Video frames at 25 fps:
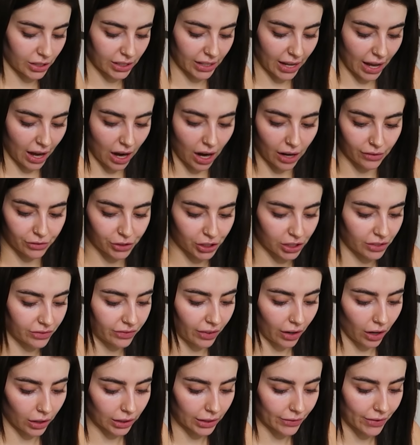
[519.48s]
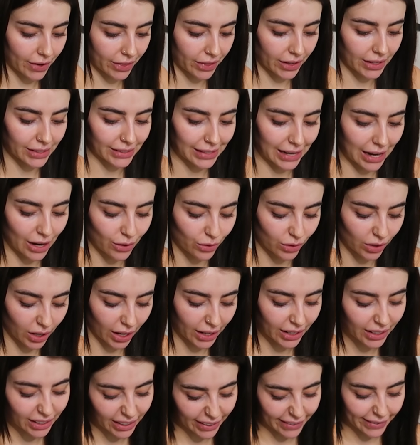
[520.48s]
And so yeah, I've just filed everything down
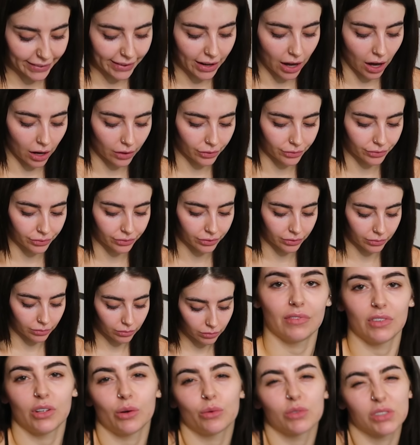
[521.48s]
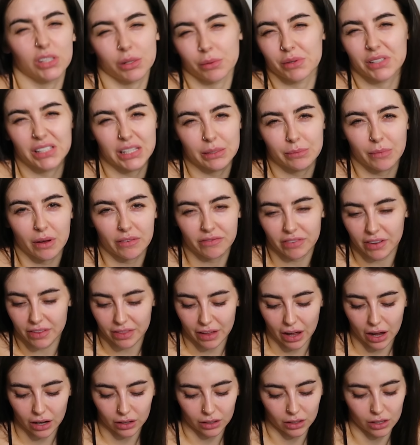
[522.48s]
like enough. No one's gonna be seeing my
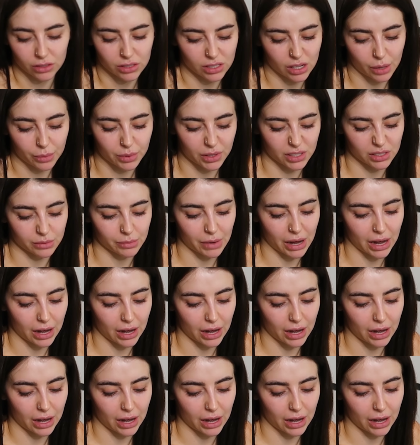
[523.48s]
feet that close up, it doesn't